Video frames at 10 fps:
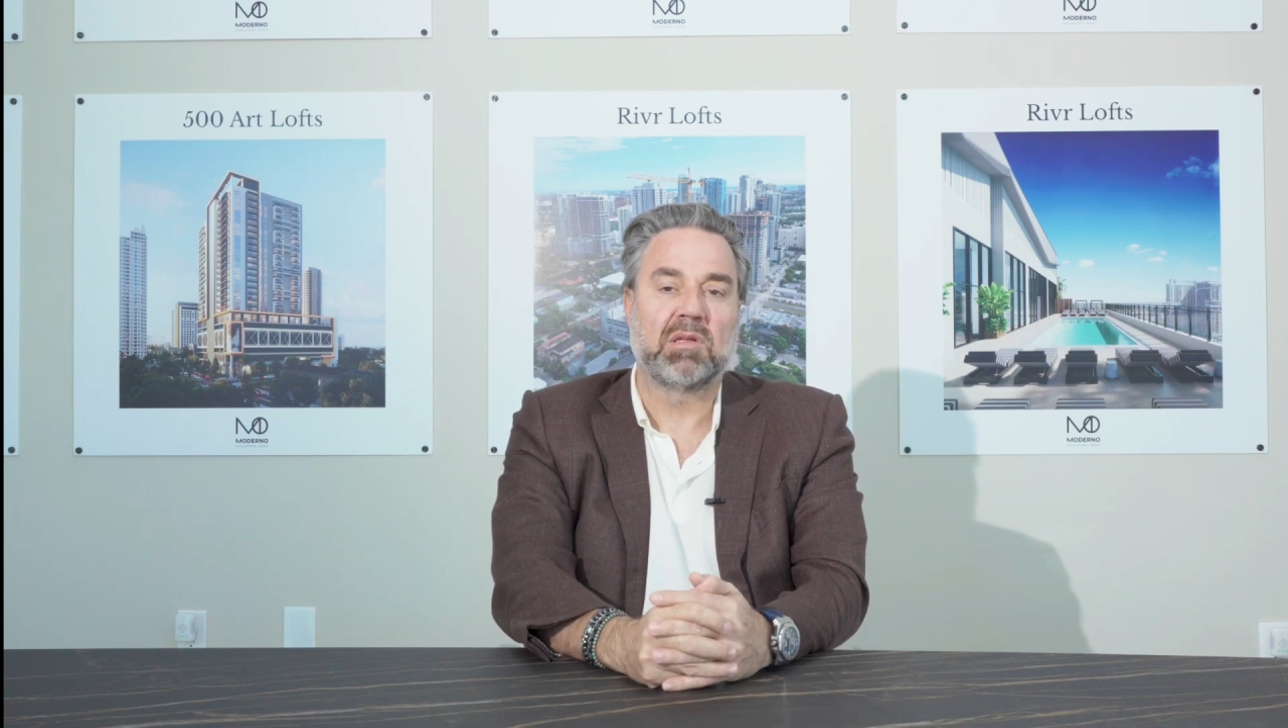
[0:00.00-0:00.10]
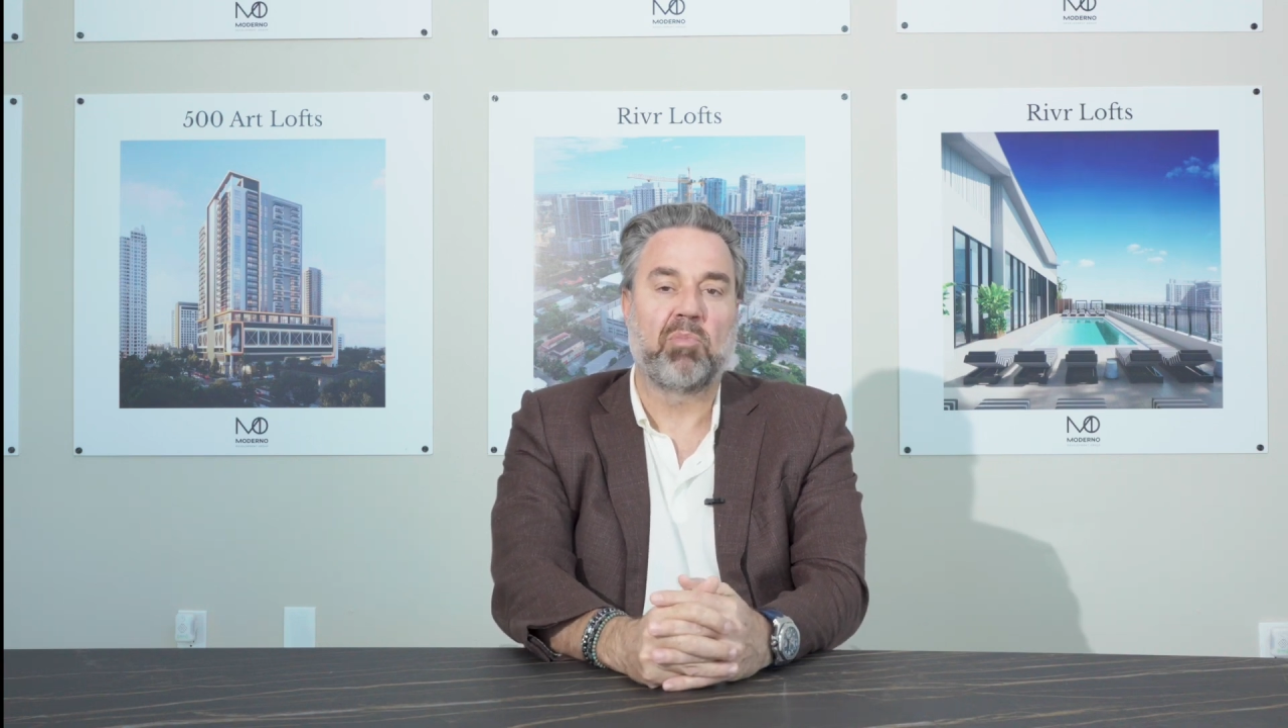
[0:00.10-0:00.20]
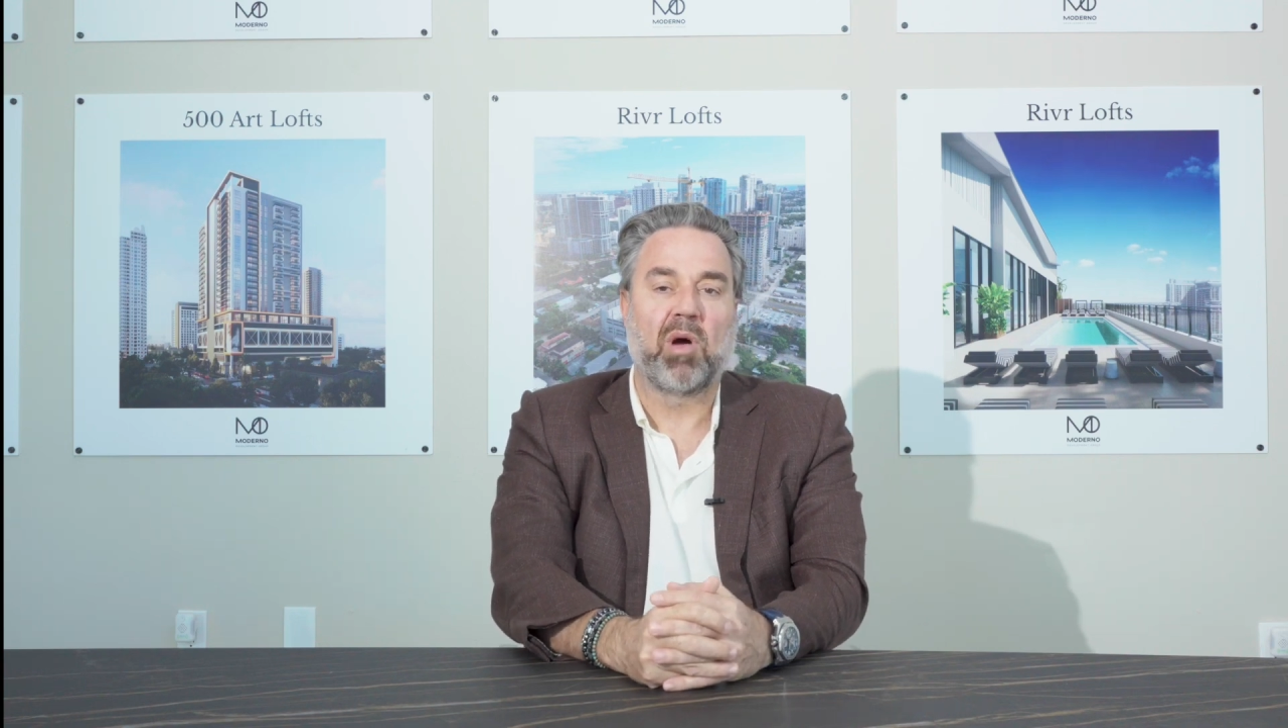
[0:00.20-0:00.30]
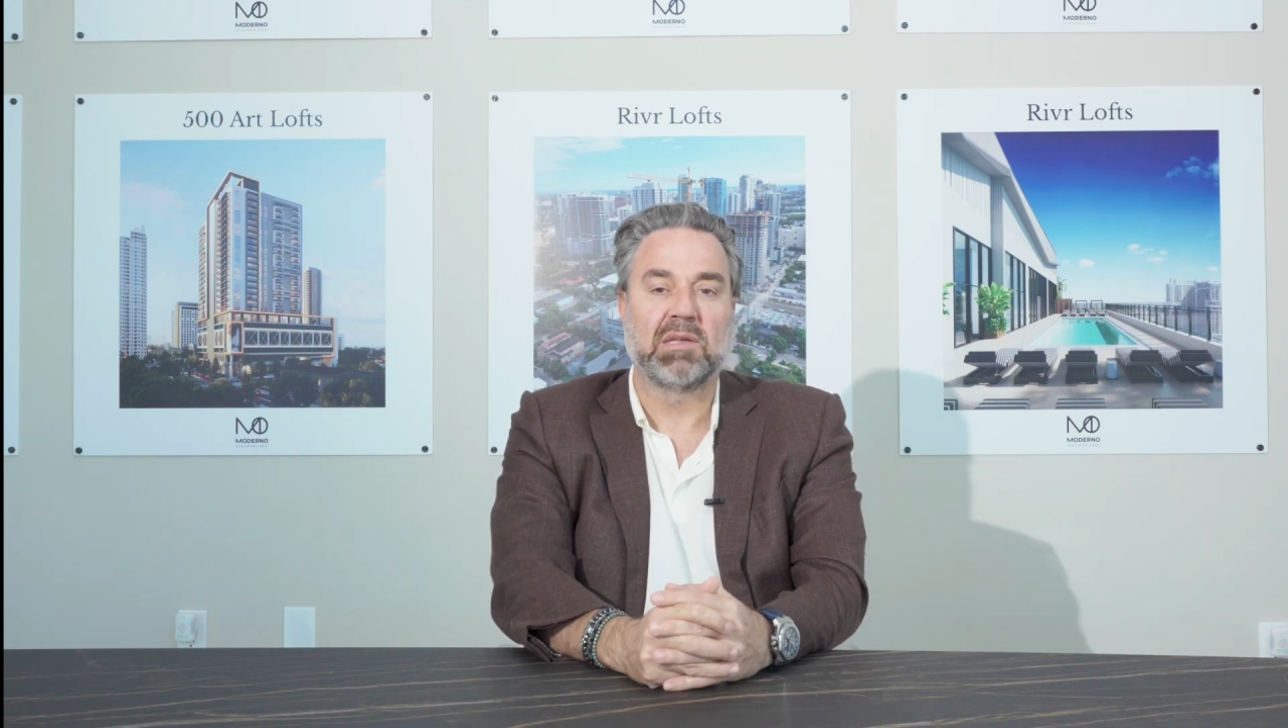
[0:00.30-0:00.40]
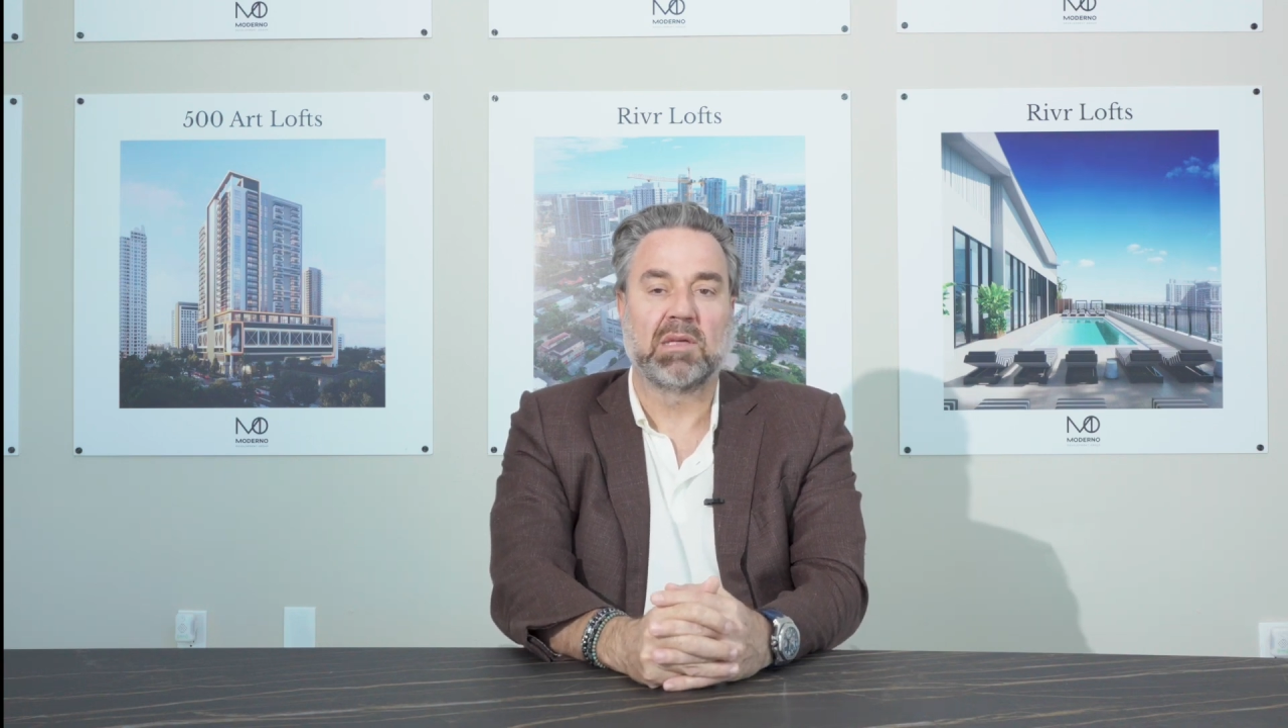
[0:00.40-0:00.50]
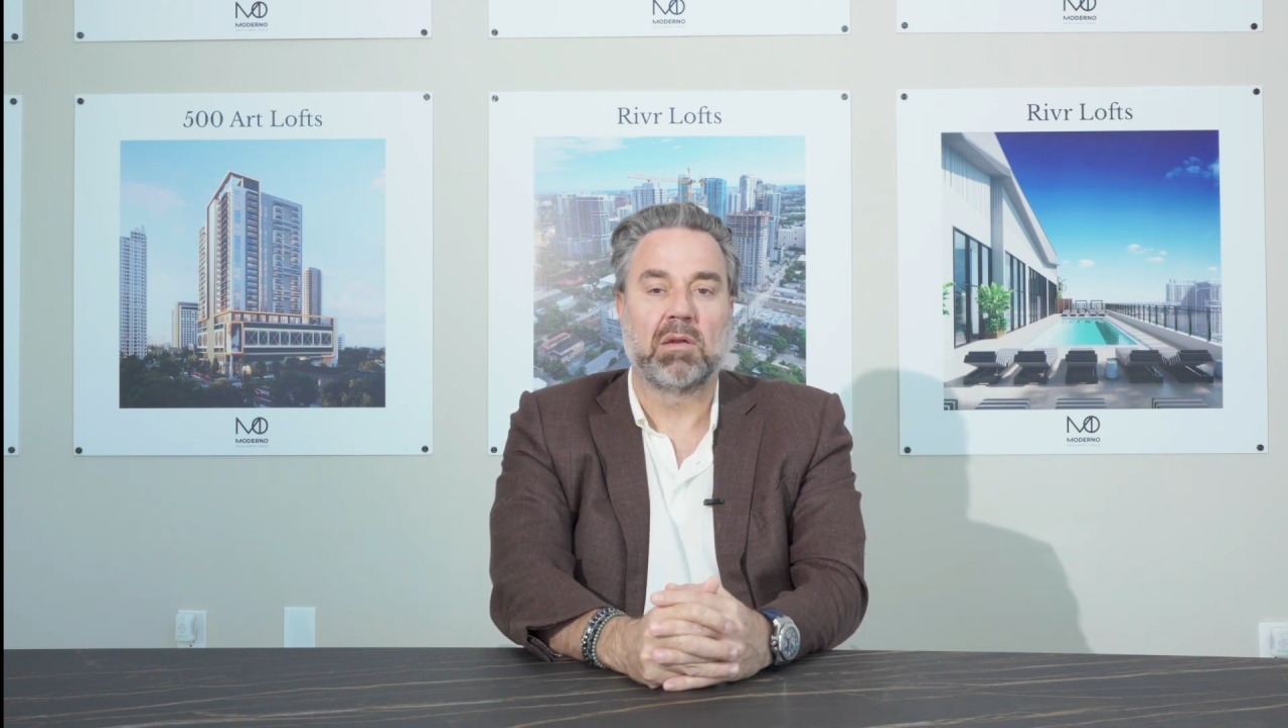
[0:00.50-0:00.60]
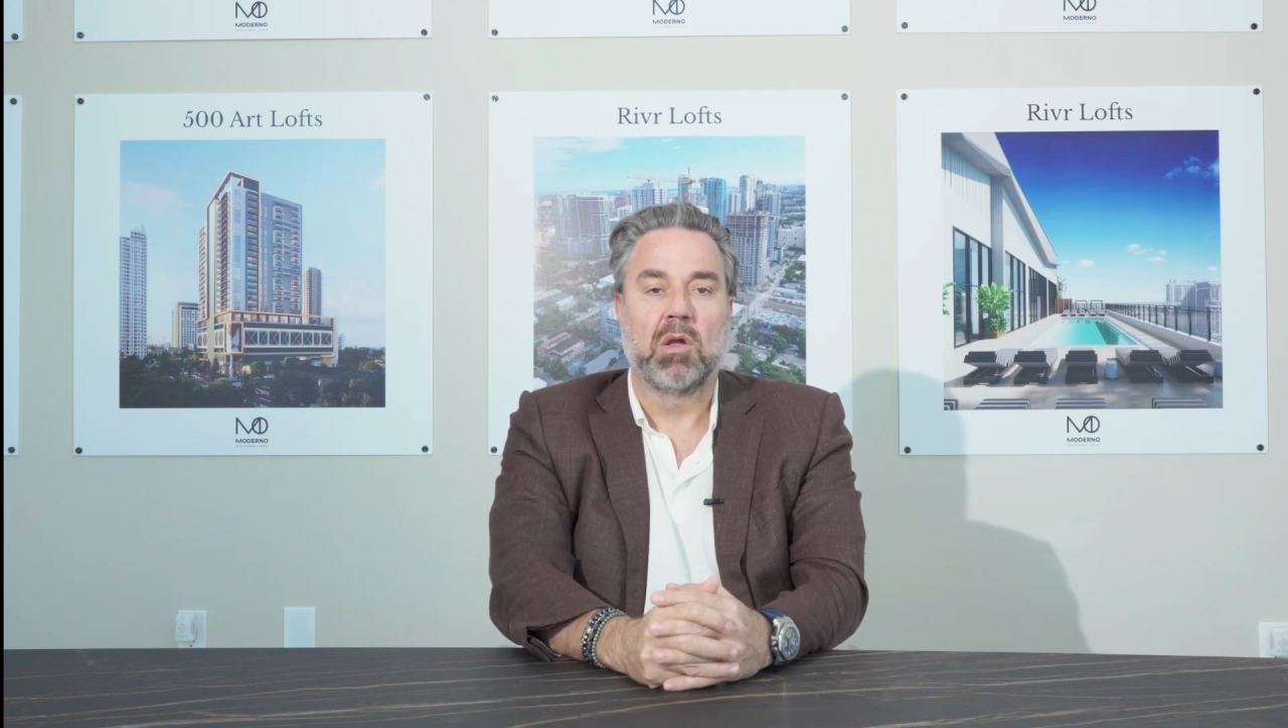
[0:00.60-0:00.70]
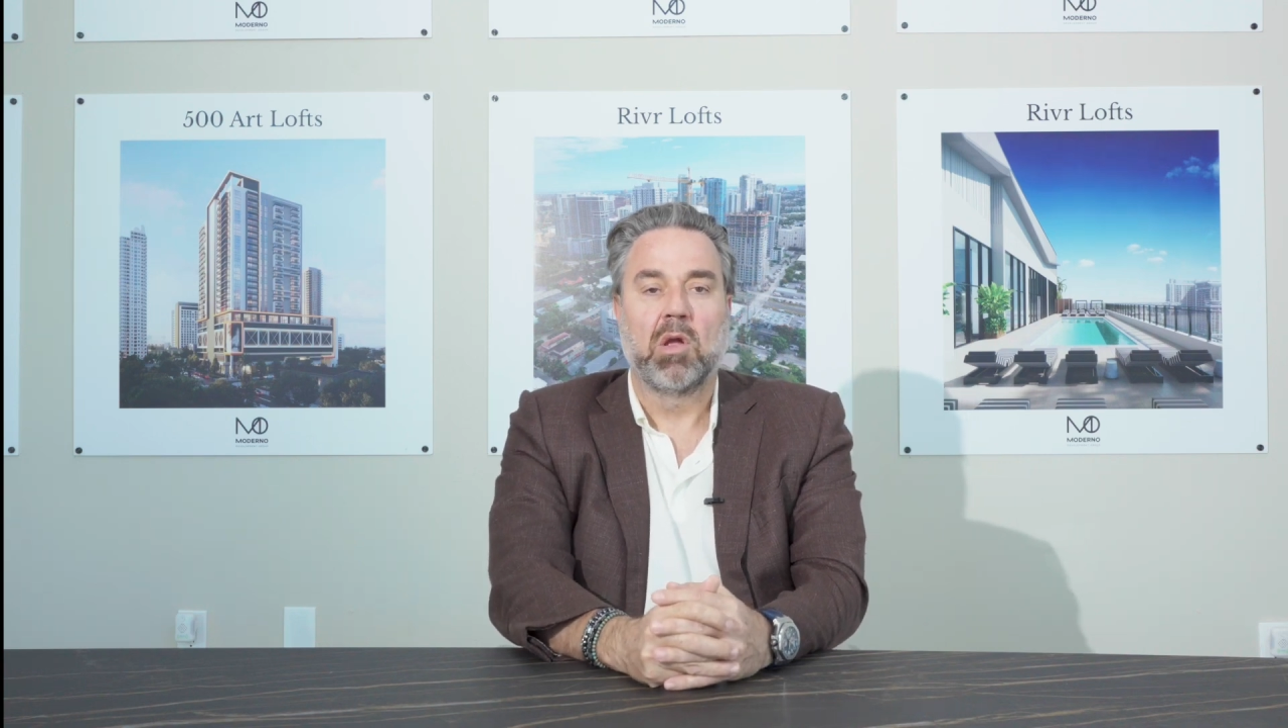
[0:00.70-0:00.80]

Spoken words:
deposit